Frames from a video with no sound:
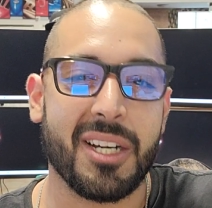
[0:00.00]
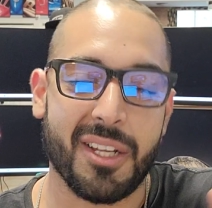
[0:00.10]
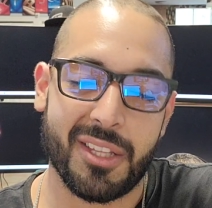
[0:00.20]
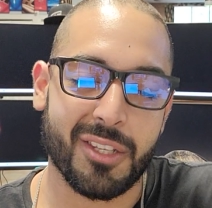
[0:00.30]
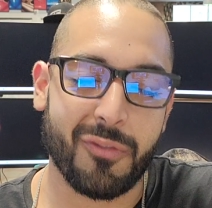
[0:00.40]

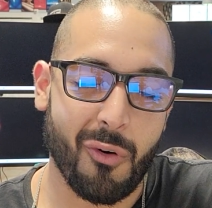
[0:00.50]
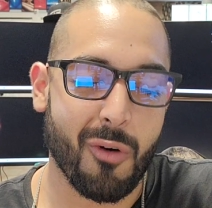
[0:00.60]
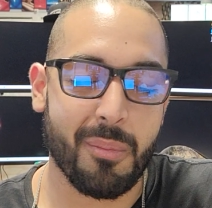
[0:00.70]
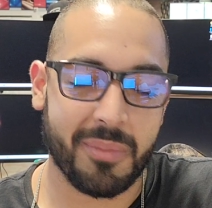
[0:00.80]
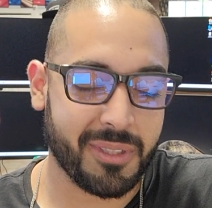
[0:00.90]
this
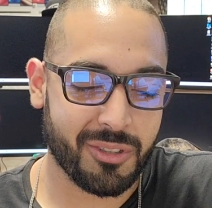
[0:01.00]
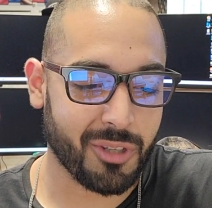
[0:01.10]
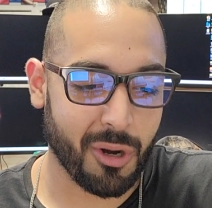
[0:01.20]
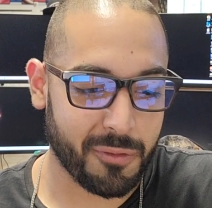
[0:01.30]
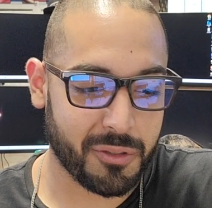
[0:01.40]
form
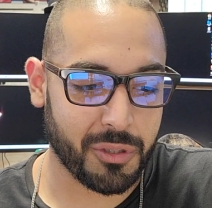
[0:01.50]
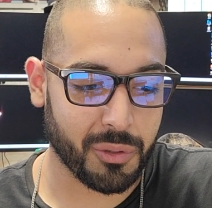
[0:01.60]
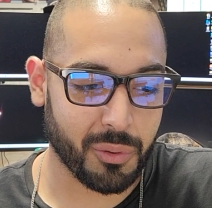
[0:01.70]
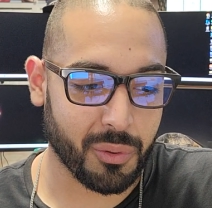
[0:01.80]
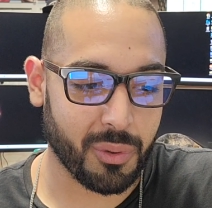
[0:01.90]
serves
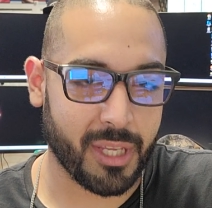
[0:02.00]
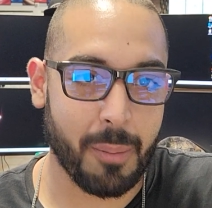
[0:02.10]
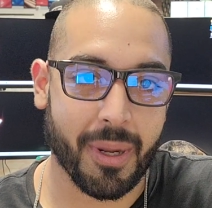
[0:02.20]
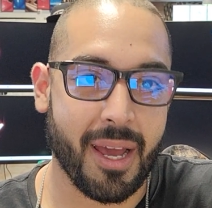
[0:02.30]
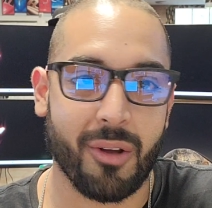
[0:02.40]
to
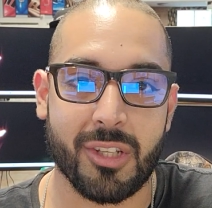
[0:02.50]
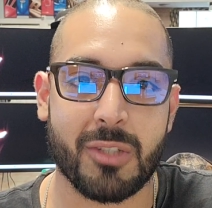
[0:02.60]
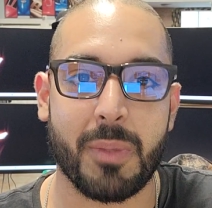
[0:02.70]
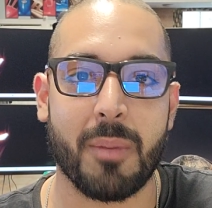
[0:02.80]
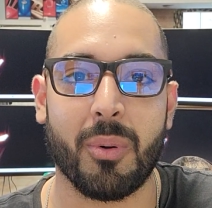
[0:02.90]
keep an eye on these
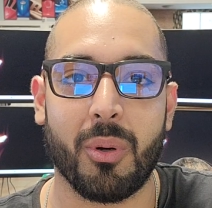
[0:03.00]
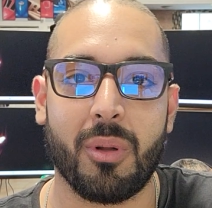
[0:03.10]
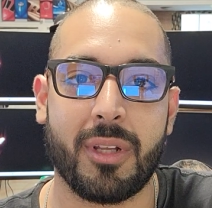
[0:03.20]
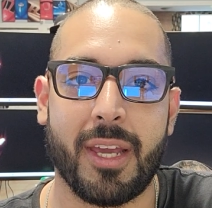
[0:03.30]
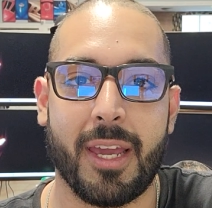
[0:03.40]

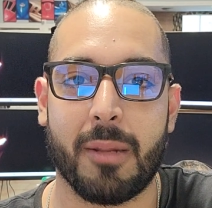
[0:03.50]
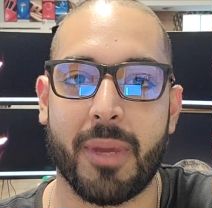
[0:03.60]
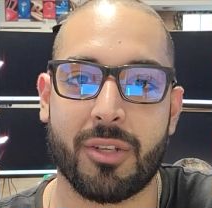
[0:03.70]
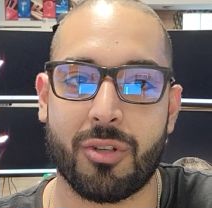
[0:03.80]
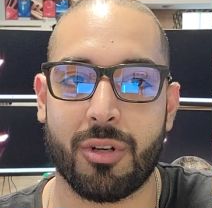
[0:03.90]
people and
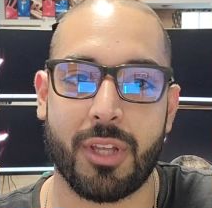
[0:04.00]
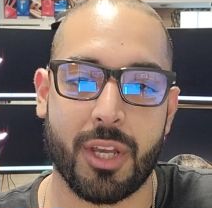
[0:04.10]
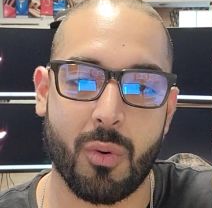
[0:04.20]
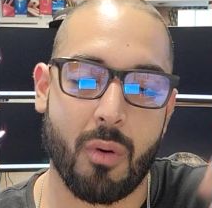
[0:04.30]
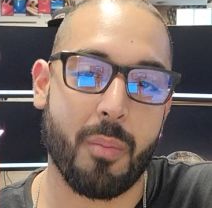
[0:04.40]
make sure that
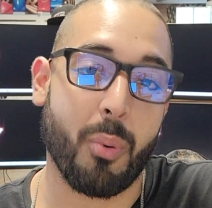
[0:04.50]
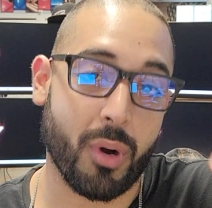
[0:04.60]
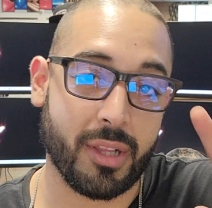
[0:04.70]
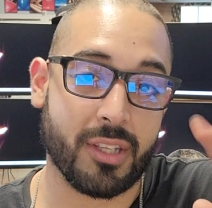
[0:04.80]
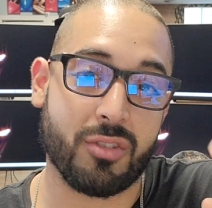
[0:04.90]
you are
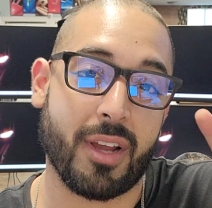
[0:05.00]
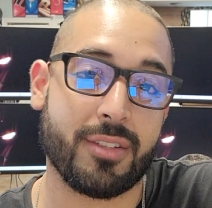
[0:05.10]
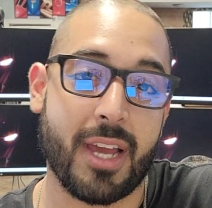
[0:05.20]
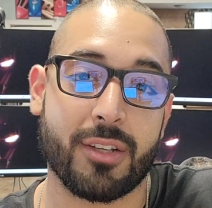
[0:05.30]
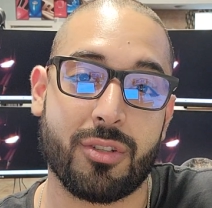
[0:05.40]
reporting these
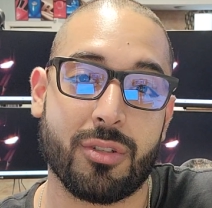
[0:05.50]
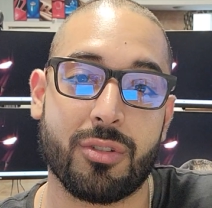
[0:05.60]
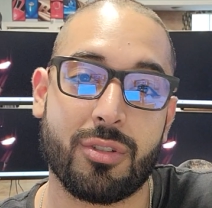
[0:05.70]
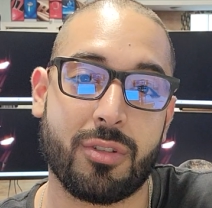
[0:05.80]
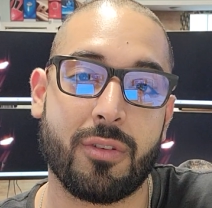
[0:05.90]

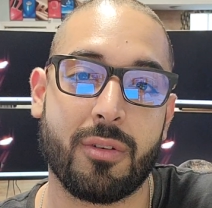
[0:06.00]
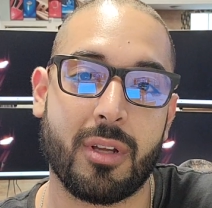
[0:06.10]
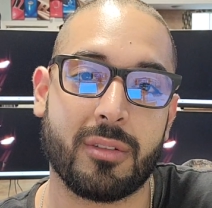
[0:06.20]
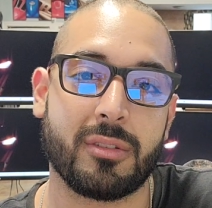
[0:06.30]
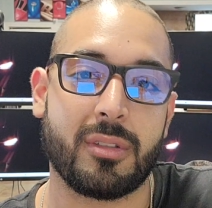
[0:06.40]
transactions,
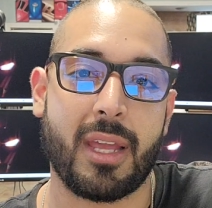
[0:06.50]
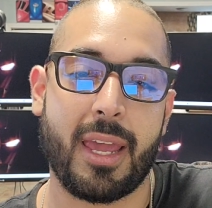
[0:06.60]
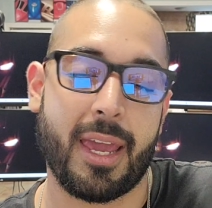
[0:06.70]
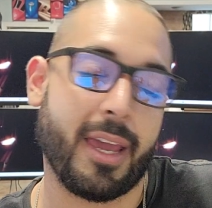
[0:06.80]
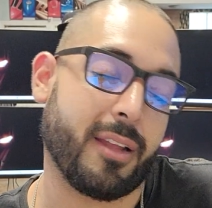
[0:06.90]

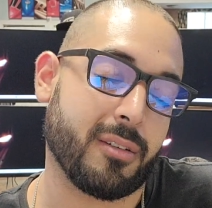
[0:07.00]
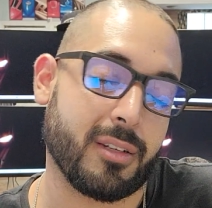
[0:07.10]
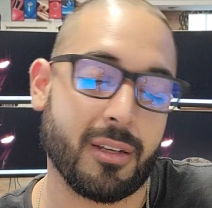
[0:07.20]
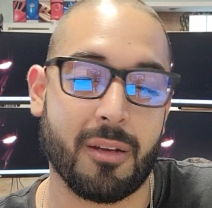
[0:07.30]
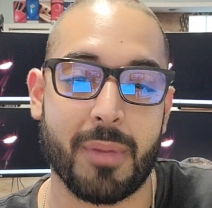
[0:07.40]
and
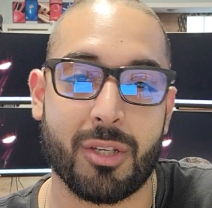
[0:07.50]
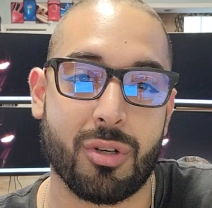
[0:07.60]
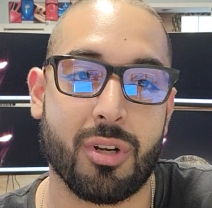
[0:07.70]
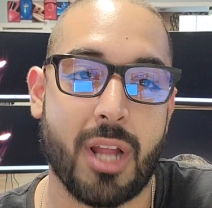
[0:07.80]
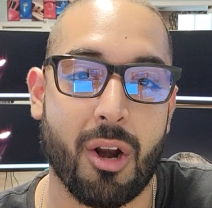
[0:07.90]
make sure
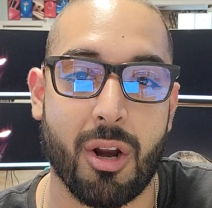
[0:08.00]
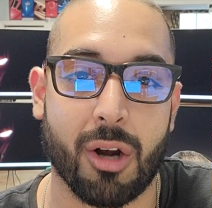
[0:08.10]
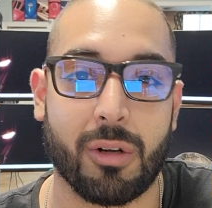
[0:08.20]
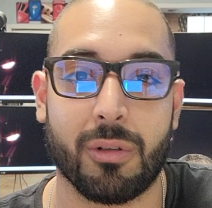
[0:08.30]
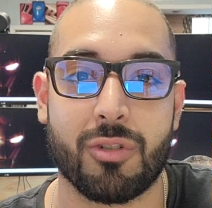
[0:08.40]
you're not a
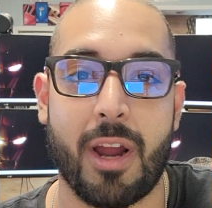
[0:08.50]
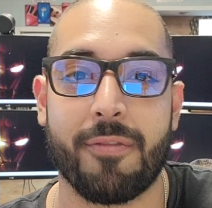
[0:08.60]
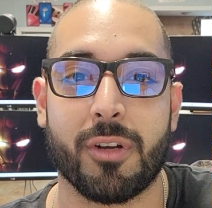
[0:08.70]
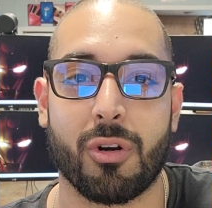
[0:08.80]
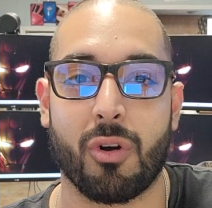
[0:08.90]
narco
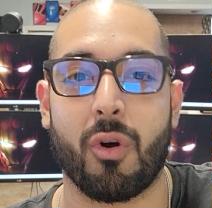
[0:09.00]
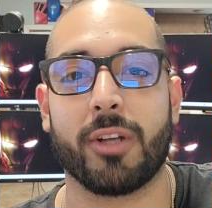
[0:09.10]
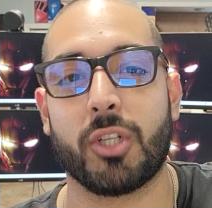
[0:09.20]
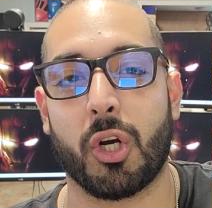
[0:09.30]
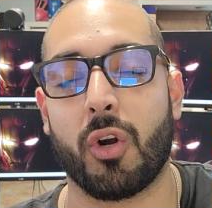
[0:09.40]
trafficker or a
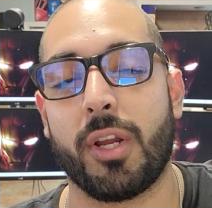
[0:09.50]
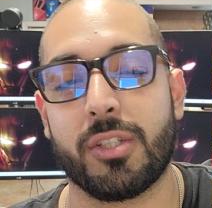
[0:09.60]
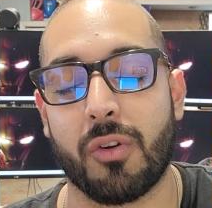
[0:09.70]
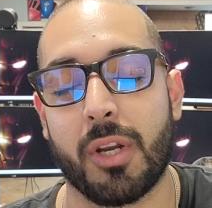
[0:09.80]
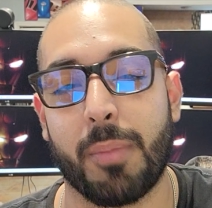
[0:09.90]

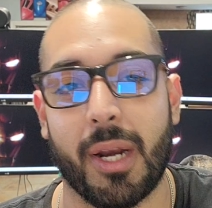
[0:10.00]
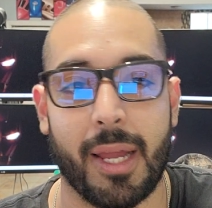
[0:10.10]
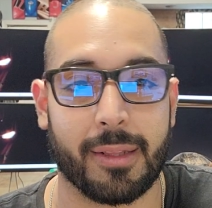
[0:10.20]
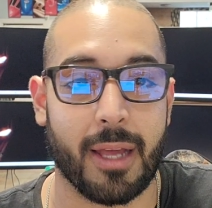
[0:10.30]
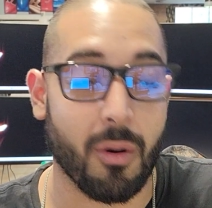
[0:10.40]
terrorist or anybody
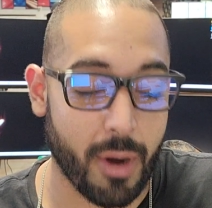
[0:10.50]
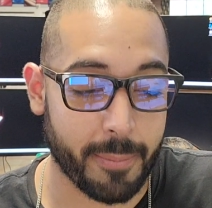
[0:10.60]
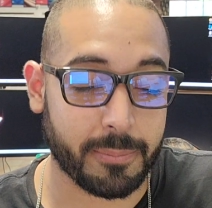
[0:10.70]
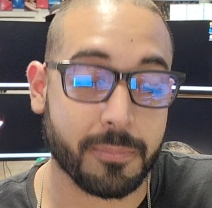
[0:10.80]
like that, right?